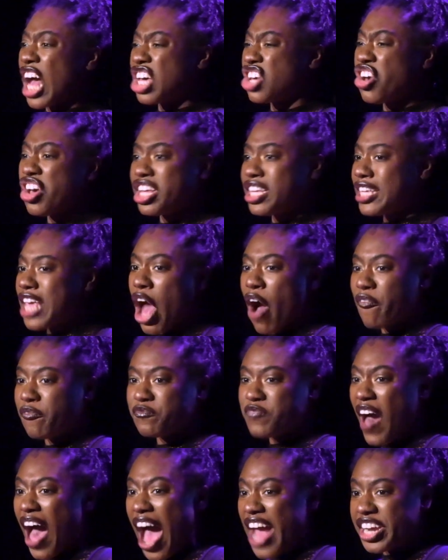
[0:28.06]
I couldn't yell
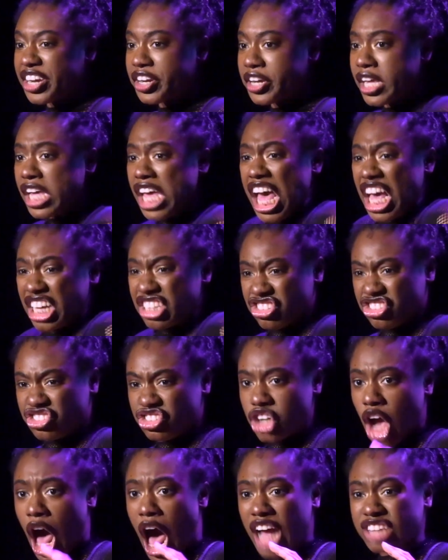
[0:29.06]
fire,
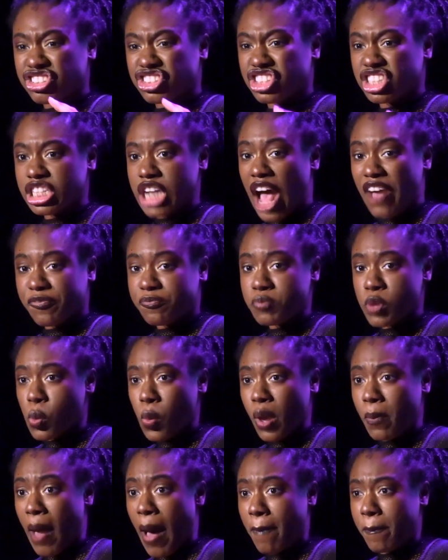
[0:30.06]
because Josh snuffed me
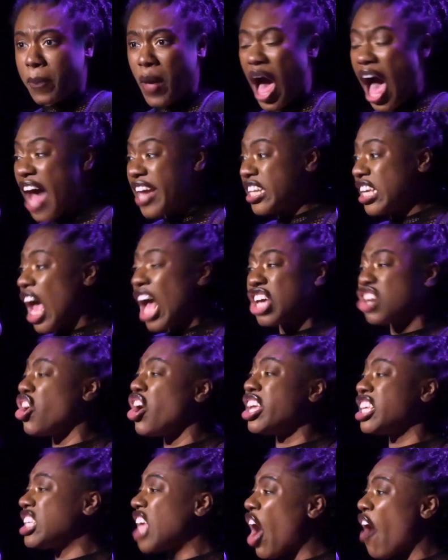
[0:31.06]
with my body. I
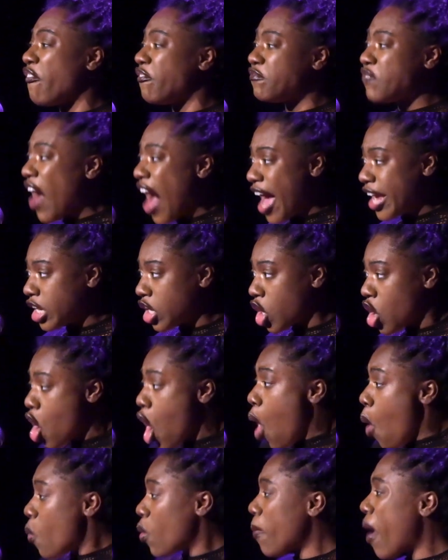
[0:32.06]
couldn't yell fire.
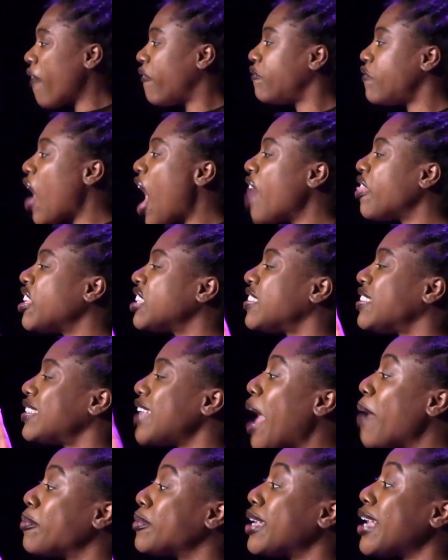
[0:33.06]
When my father's
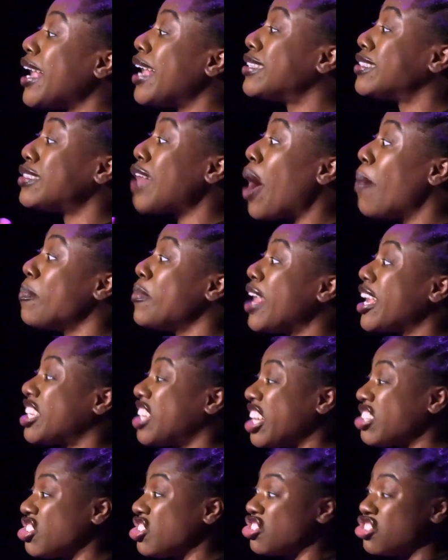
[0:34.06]
stepkids found me a
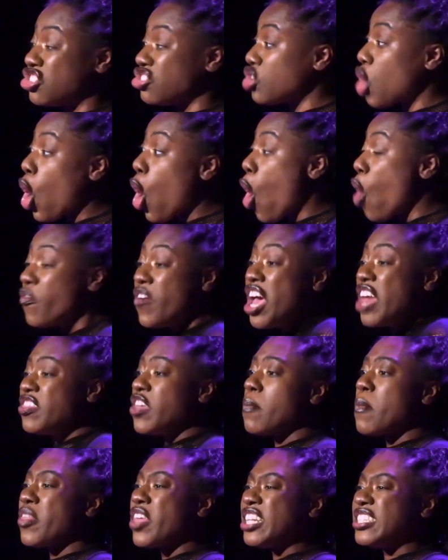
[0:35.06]
kitchen stove,
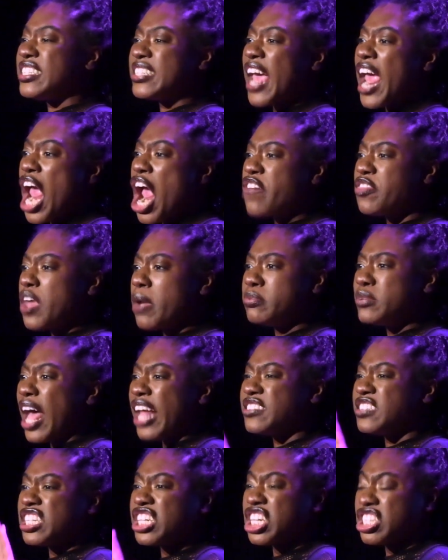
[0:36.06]
their mother dared them
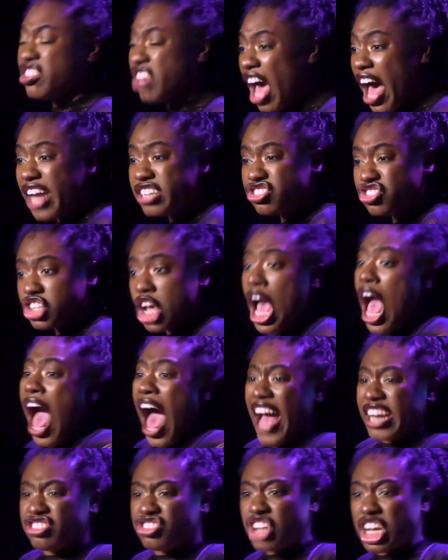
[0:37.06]
not to touch.
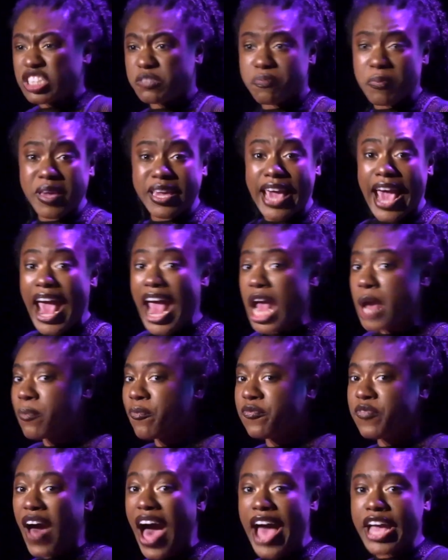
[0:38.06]
I just
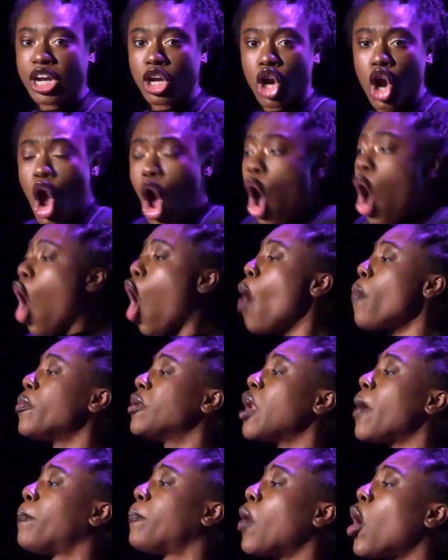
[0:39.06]
became fire,
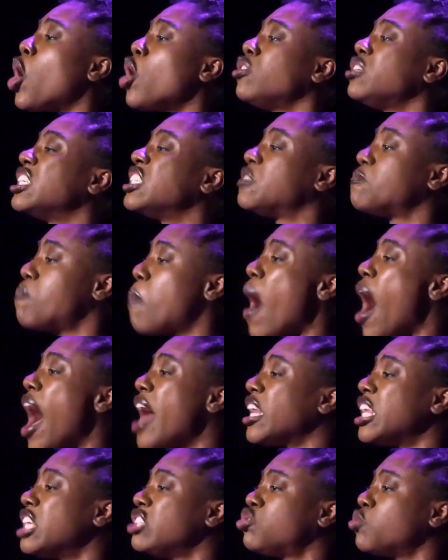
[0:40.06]
hoping to burn this
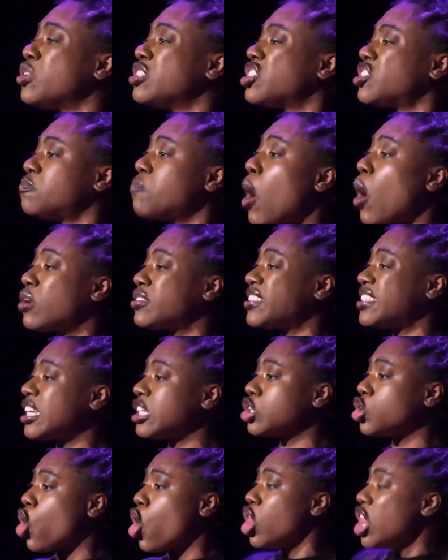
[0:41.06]
body into a smoke
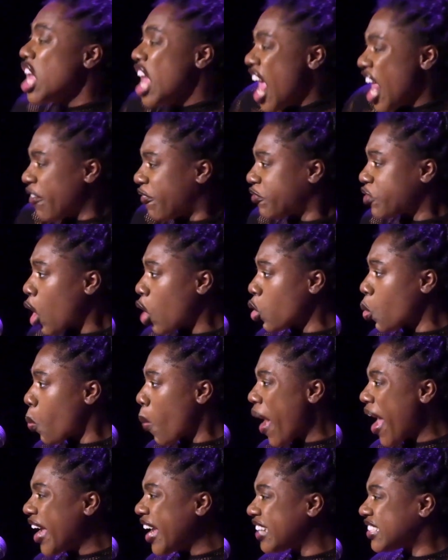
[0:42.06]
signal and float
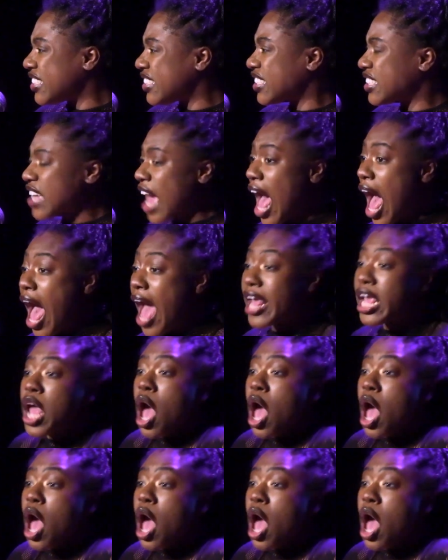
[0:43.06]
away into sky,